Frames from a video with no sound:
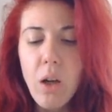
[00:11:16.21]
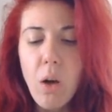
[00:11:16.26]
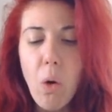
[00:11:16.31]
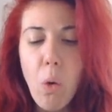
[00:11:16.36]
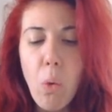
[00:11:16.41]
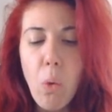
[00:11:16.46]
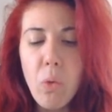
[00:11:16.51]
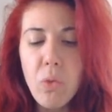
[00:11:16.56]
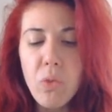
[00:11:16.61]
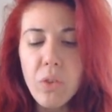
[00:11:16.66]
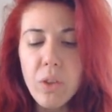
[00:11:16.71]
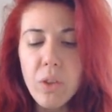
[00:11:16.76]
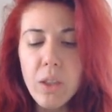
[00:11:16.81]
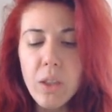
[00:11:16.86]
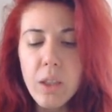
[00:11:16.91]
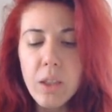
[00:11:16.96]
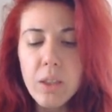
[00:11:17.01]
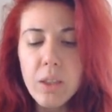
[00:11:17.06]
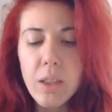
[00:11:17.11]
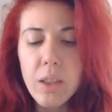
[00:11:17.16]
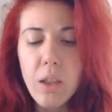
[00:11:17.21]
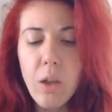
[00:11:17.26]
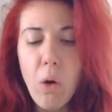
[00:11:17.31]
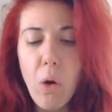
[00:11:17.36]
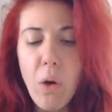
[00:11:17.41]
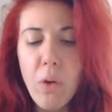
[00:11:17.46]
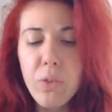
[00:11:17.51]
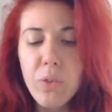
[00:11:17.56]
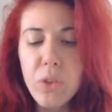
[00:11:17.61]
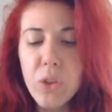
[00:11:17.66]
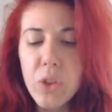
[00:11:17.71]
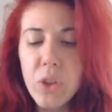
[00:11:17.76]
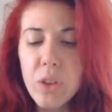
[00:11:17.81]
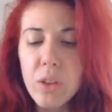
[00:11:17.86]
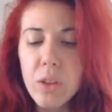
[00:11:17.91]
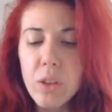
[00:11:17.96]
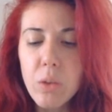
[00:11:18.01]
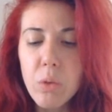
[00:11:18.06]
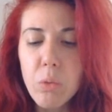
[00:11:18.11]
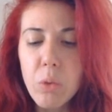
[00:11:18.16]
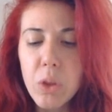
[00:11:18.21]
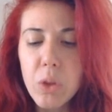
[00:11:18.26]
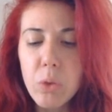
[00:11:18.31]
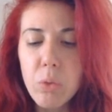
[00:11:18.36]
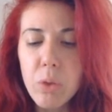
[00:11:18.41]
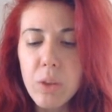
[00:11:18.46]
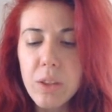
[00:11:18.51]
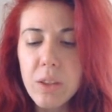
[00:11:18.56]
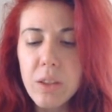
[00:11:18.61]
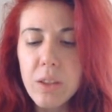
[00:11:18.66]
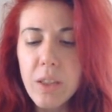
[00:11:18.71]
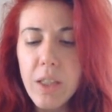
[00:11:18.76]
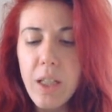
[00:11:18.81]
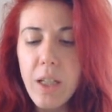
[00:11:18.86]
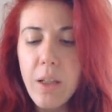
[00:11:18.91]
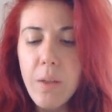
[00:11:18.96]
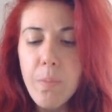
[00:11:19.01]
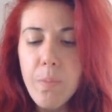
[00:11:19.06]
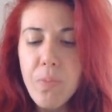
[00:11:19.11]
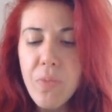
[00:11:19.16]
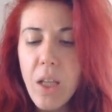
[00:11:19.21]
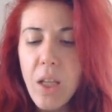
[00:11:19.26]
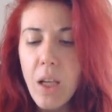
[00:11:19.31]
over the coefficient, which was three,